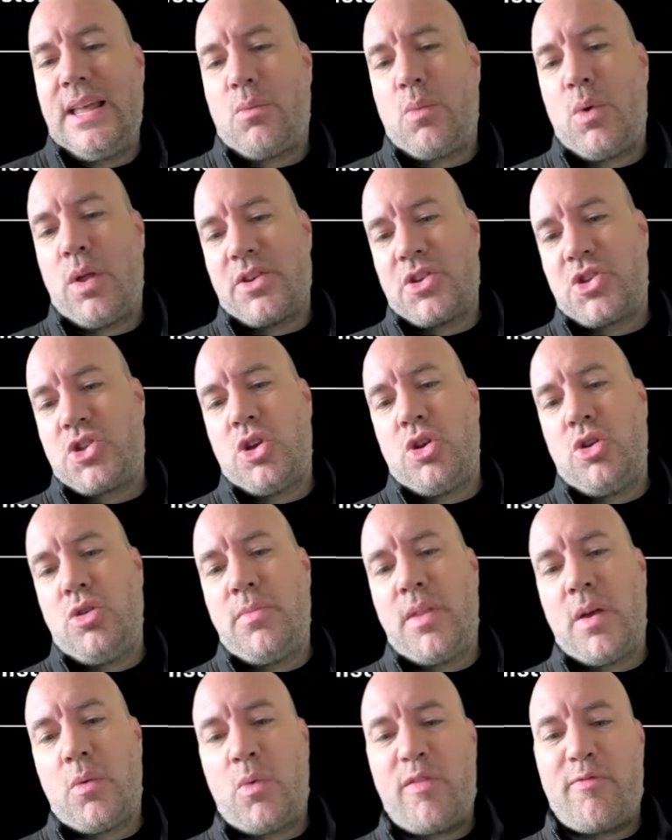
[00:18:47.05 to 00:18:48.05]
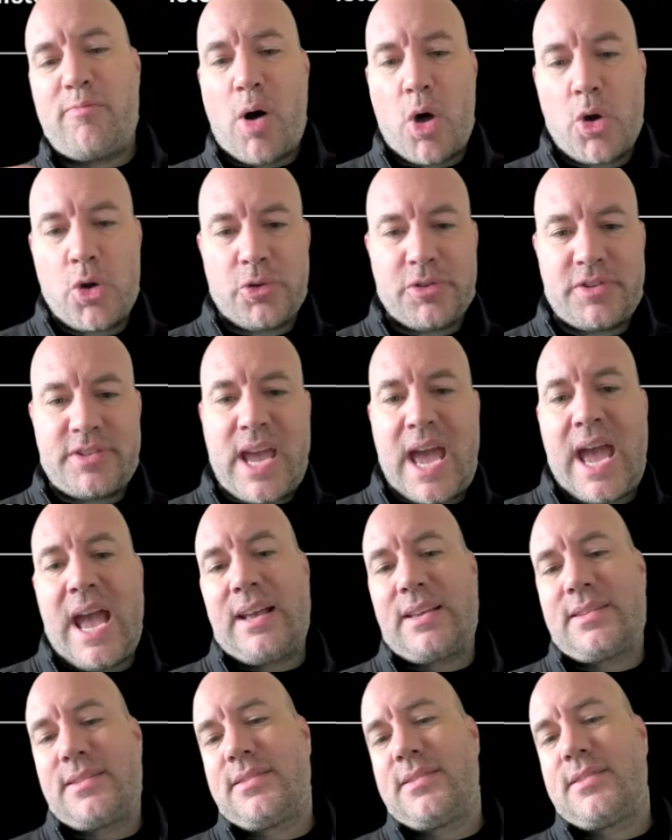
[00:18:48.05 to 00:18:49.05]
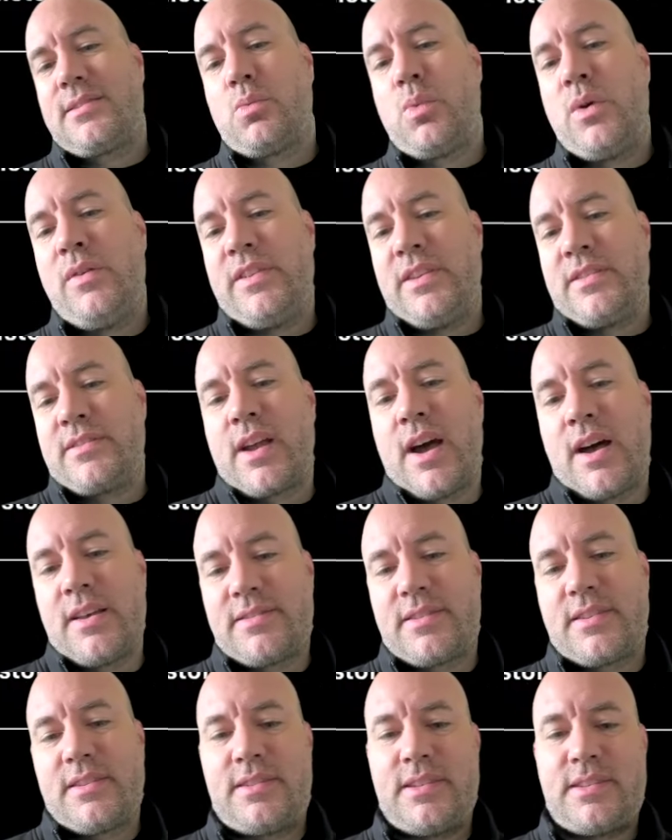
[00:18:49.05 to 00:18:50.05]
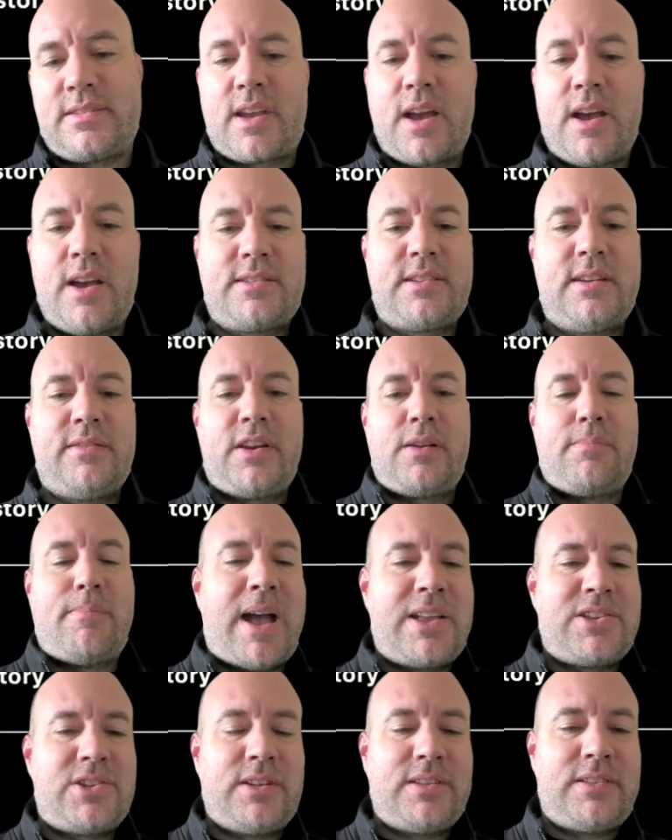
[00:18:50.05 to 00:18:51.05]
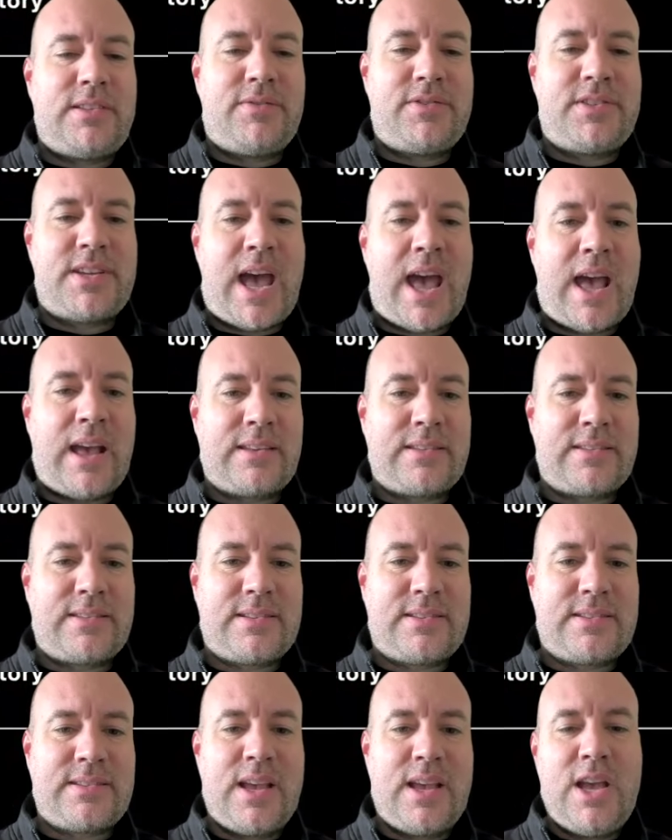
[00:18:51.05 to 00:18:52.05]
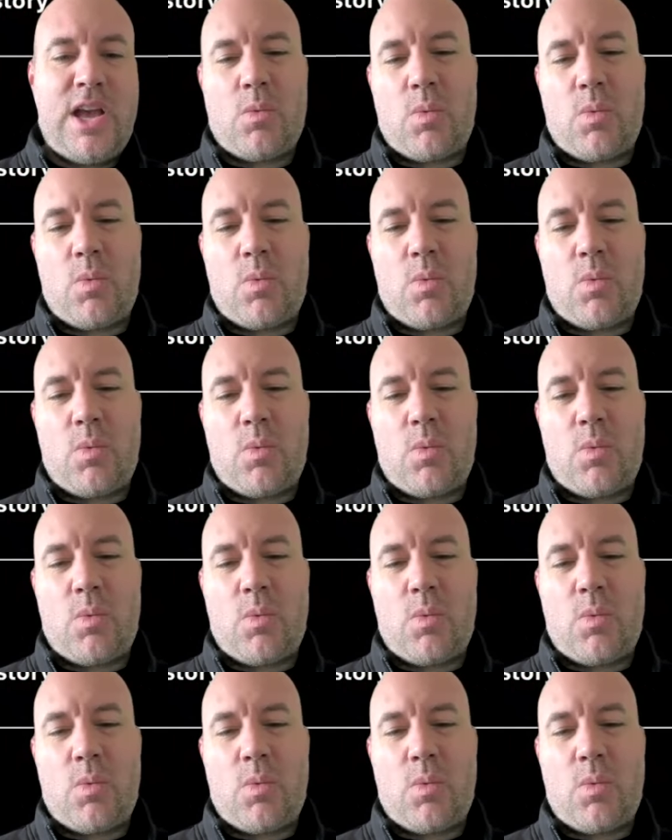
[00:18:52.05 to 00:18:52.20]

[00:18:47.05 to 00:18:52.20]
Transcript: we'll assume that we've modeled texts, we've discussed discursive and imaginative texts,